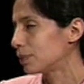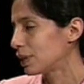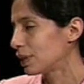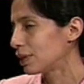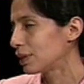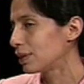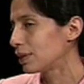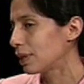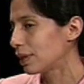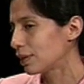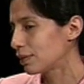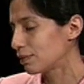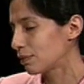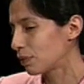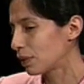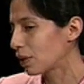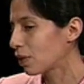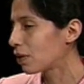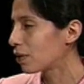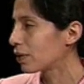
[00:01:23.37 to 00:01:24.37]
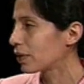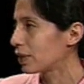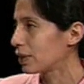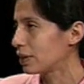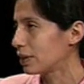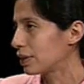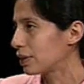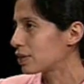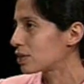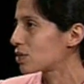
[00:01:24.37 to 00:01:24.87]
they
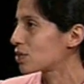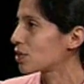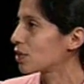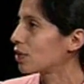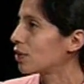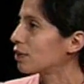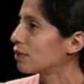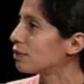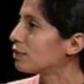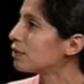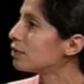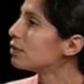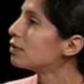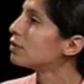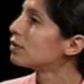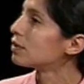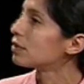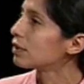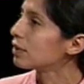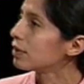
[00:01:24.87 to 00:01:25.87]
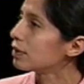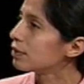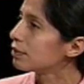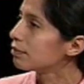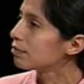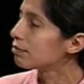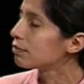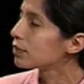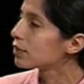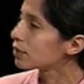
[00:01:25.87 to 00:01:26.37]
recorded in stone,
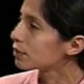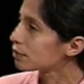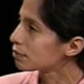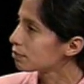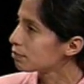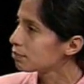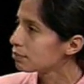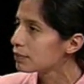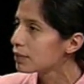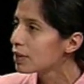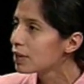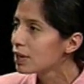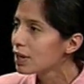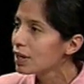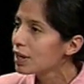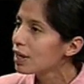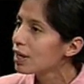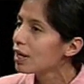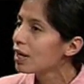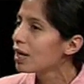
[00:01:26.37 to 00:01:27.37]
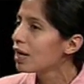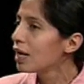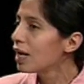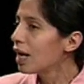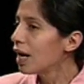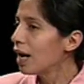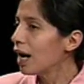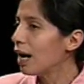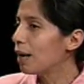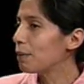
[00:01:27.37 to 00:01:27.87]
and
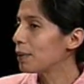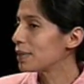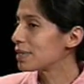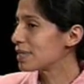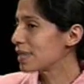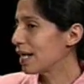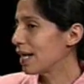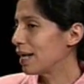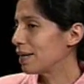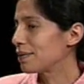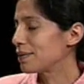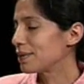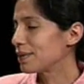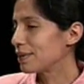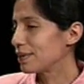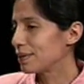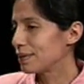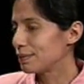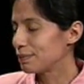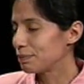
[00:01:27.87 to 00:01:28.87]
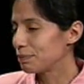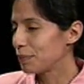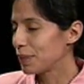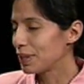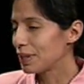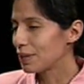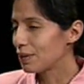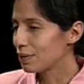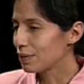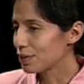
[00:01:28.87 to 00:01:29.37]
about that,
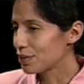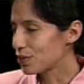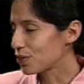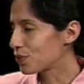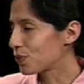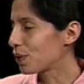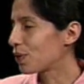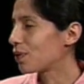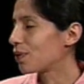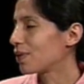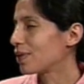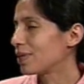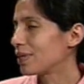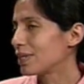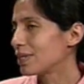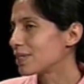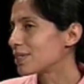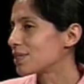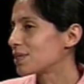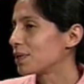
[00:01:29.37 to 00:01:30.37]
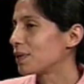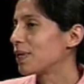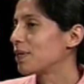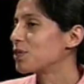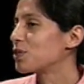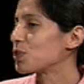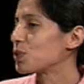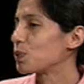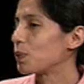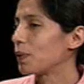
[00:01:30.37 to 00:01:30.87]
many cultures recorded in stone.
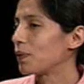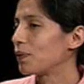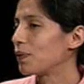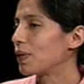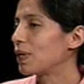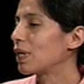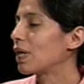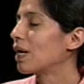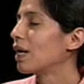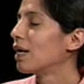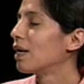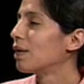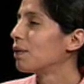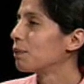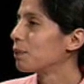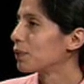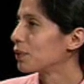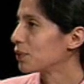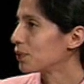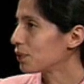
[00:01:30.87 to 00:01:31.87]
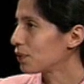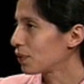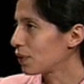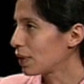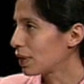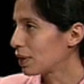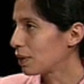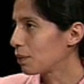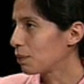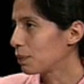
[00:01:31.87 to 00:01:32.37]
I'm just wondering, what do you
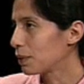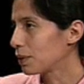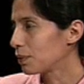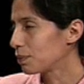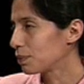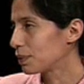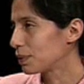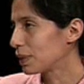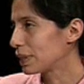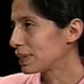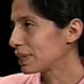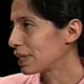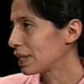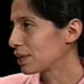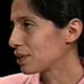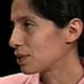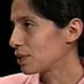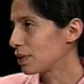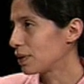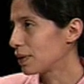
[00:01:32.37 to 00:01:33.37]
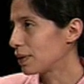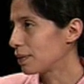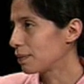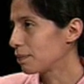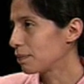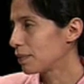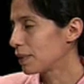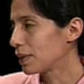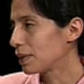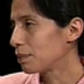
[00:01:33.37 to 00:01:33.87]
think? Well, is actually
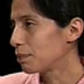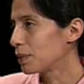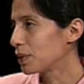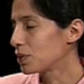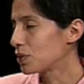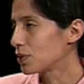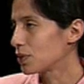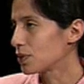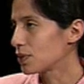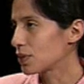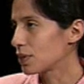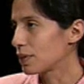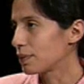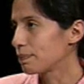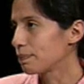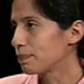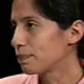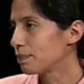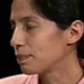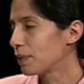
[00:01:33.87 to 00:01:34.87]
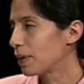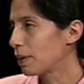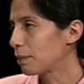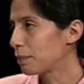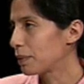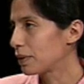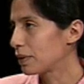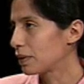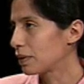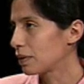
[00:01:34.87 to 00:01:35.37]
the image you see
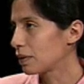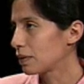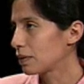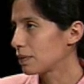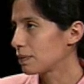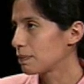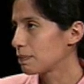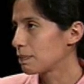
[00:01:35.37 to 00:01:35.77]
happening?